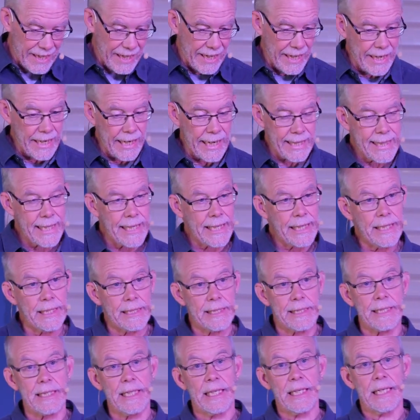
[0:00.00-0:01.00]
And I think
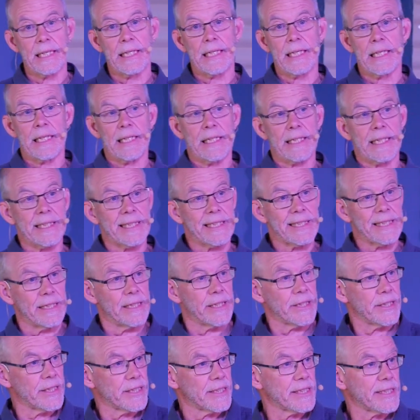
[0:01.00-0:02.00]
it's the
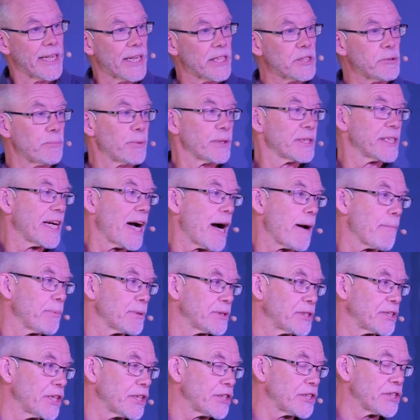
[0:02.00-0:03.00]
desperate
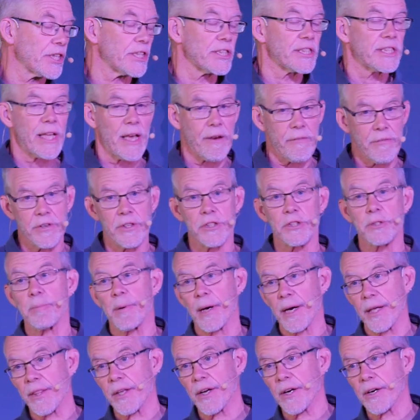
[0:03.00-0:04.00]
competition is evidenced
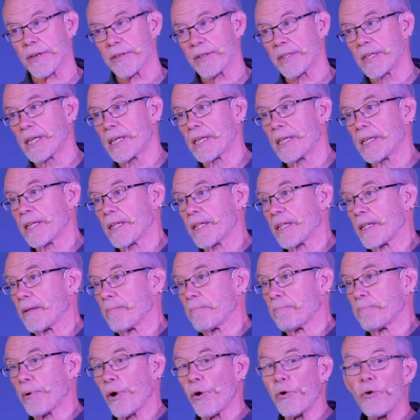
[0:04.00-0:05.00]
by
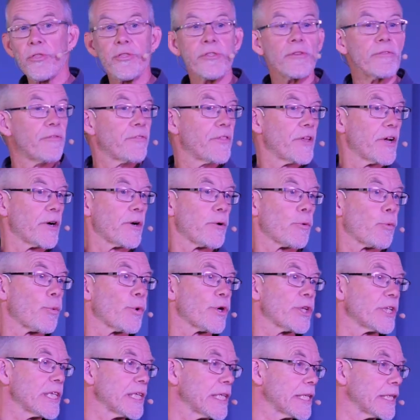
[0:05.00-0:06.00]
both of their
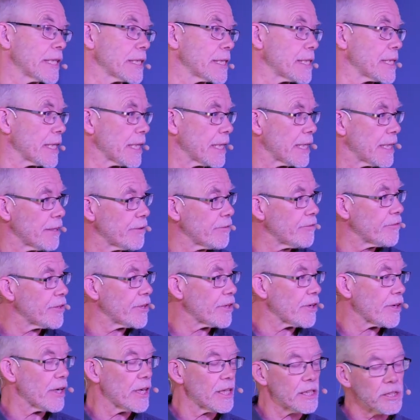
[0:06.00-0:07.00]
willingness to give
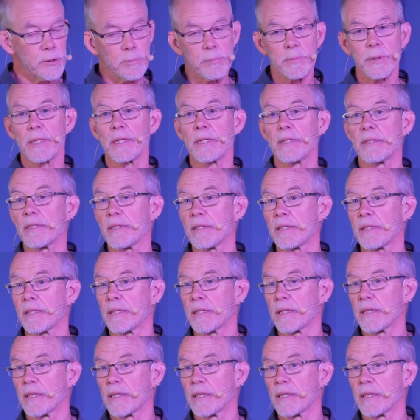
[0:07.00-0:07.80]
their husband